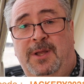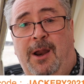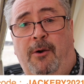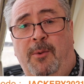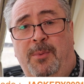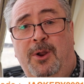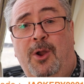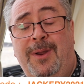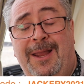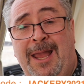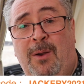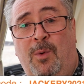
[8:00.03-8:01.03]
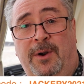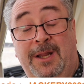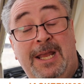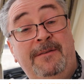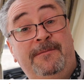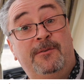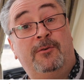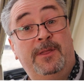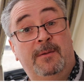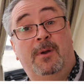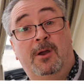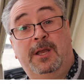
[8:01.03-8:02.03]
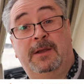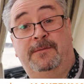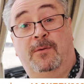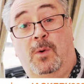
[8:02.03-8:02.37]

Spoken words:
hurry up and go and get one if you're in the market for